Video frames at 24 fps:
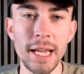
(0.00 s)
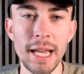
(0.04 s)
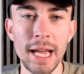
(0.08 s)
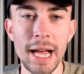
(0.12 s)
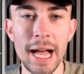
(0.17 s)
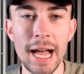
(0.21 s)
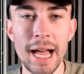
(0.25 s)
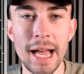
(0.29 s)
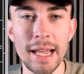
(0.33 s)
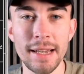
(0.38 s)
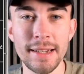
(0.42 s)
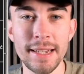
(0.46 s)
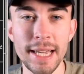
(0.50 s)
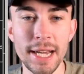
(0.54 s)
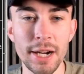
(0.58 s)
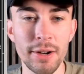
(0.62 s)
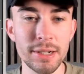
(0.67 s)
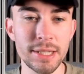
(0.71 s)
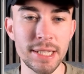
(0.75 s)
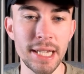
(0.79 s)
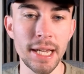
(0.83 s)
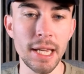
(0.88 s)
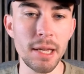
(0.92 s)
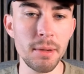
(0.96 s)
And they are
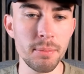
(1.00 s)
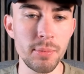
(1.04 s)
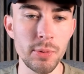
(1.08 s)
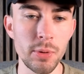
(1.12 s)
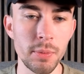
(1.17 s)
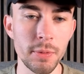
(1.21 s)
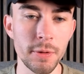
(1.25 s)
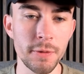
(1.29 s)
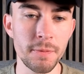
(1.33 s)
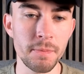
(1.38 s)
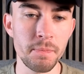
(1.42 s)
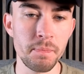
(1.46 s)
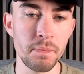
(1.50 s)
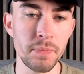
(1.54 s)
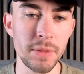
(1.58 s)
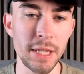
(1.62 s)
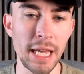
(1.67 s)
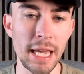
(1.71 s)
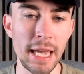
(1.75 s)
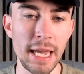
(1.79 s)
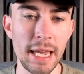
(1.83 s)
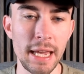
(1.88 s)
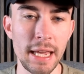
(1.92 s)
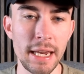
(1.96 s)
attacking Bournemouth
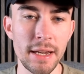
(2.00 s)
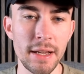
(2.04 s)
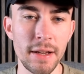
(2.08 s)
in